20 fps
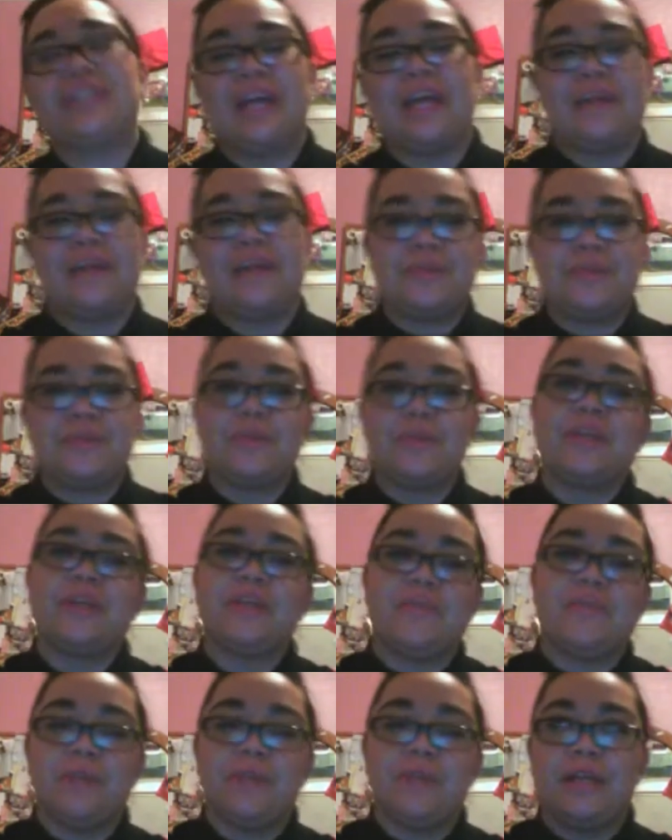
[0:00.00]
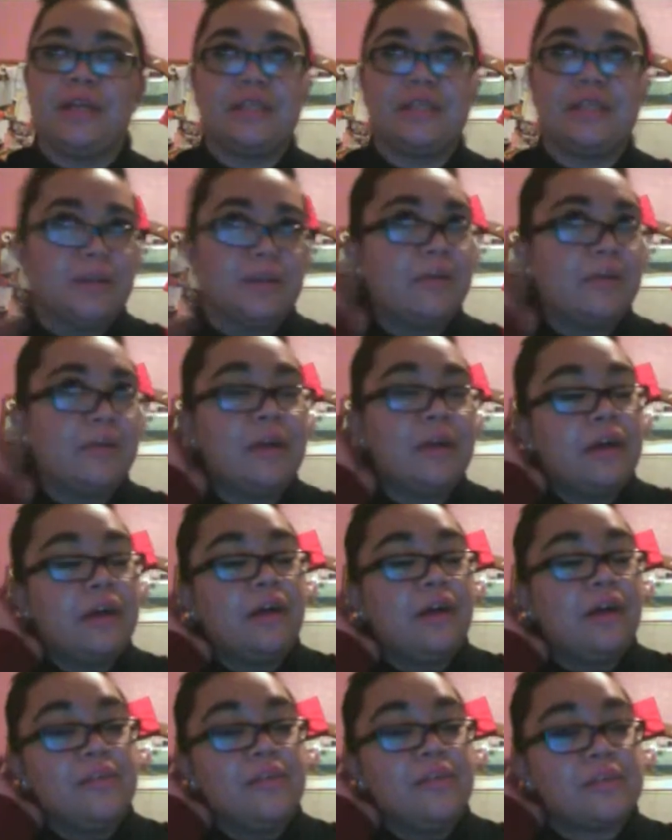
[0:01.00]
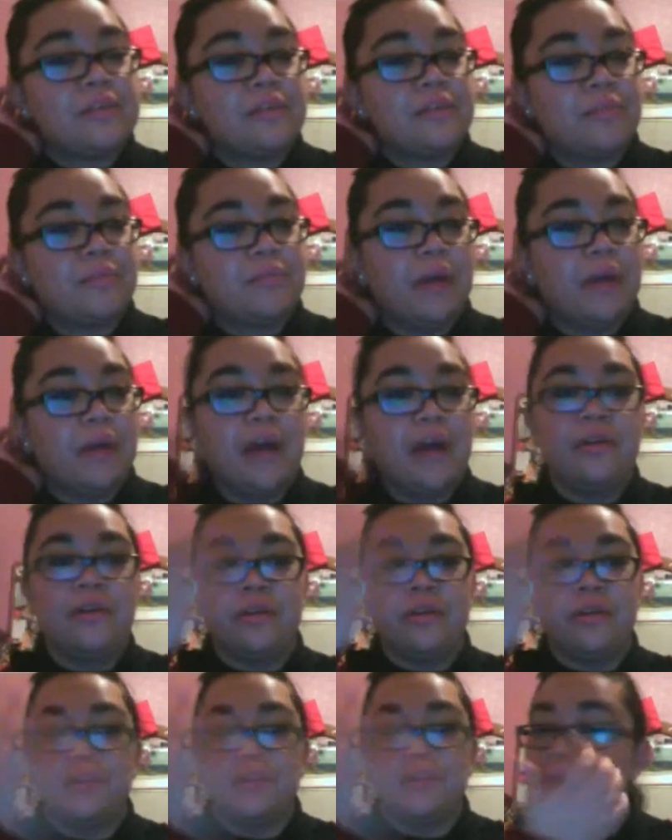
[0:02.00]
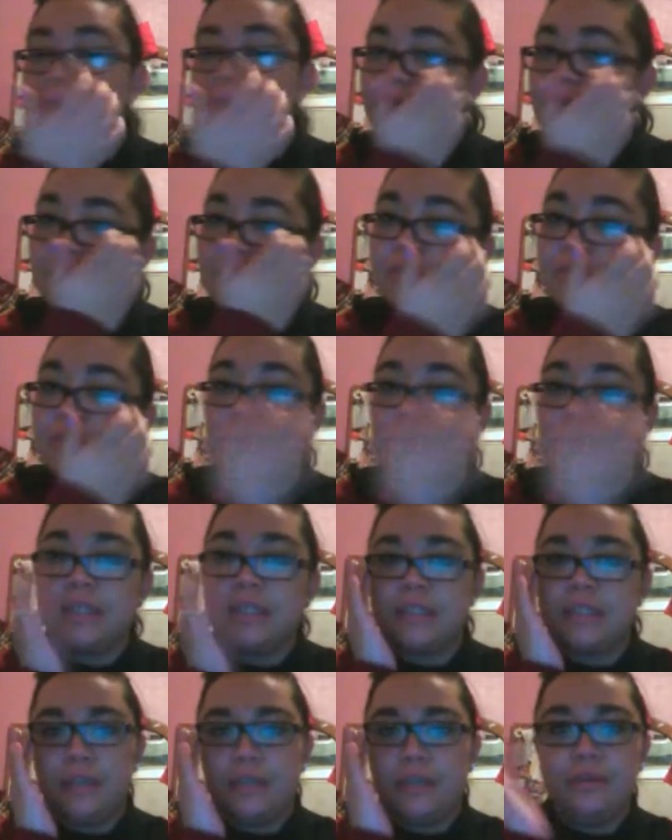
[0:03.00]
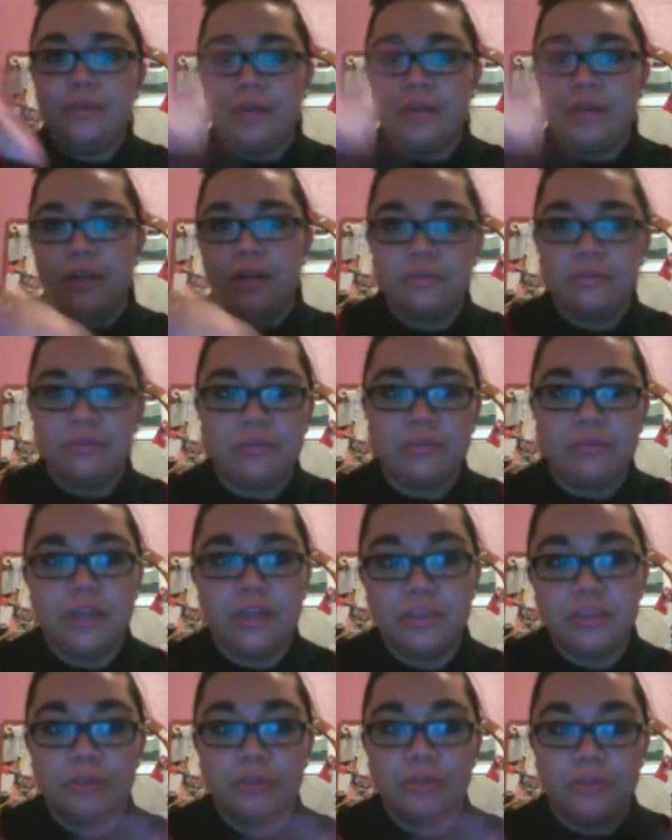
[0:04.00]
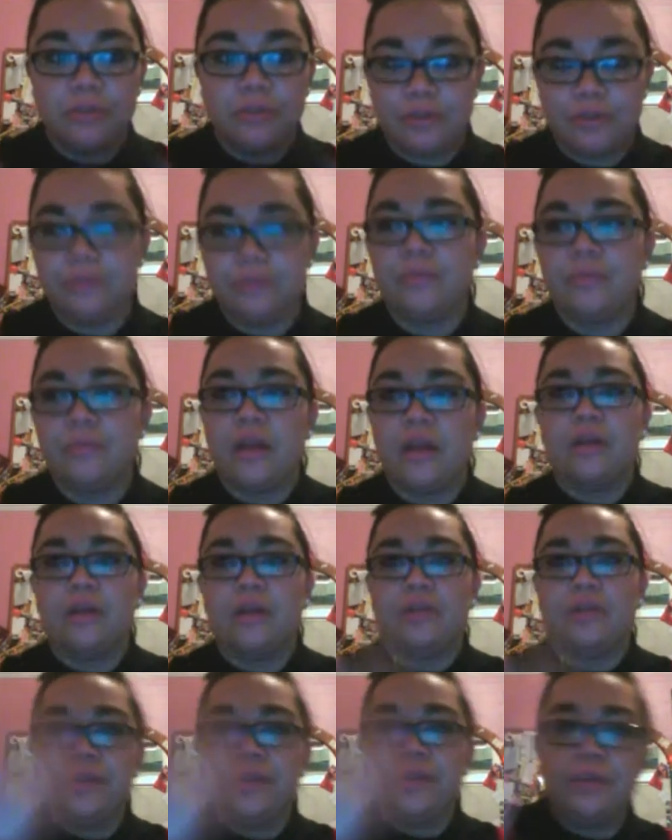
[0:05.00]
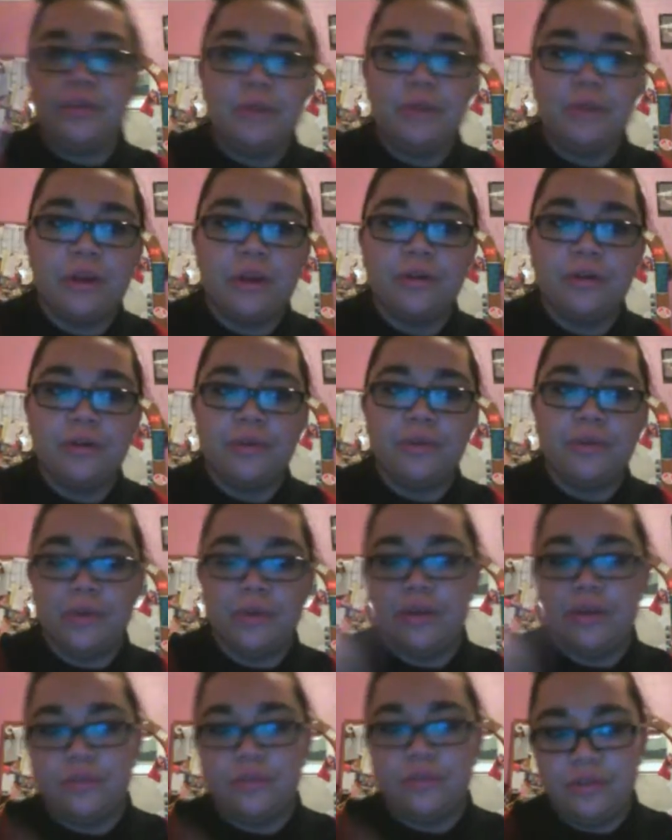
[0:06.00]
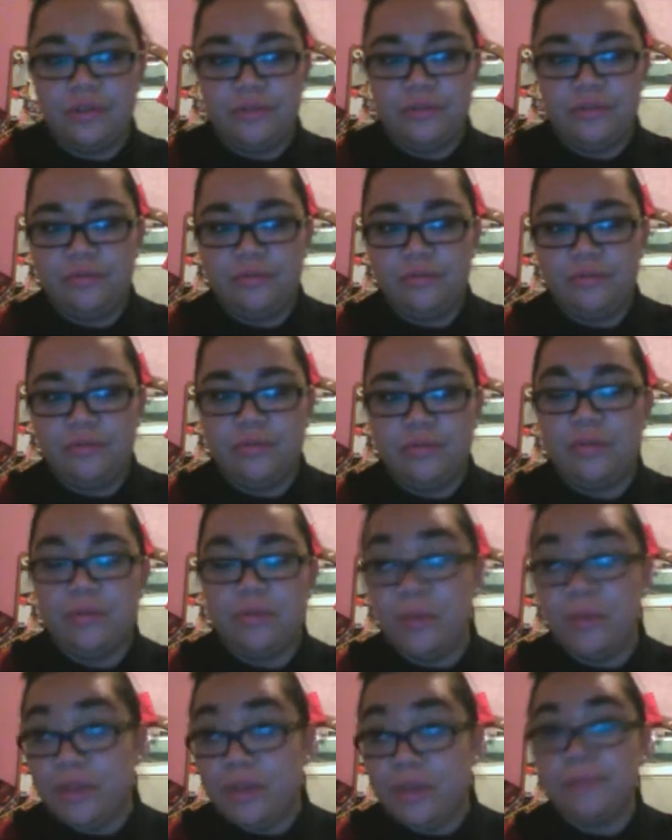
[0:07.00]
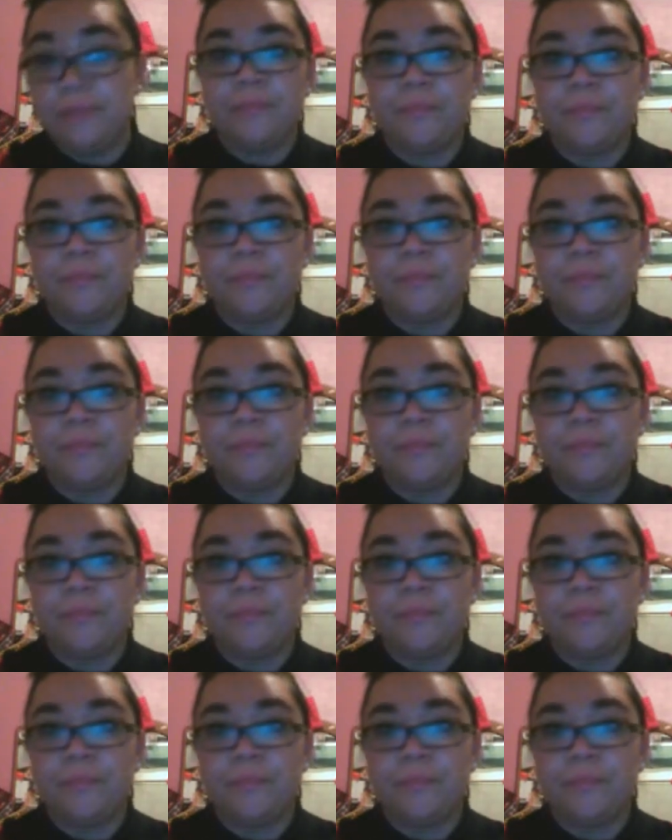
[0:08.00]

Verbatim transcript: and I was supposed to give it Monday, so I was, but I don't know, something came over me and I said, you know what, I'll, I'll switch with you. I'll go for you tomorrow, you can go on Monday.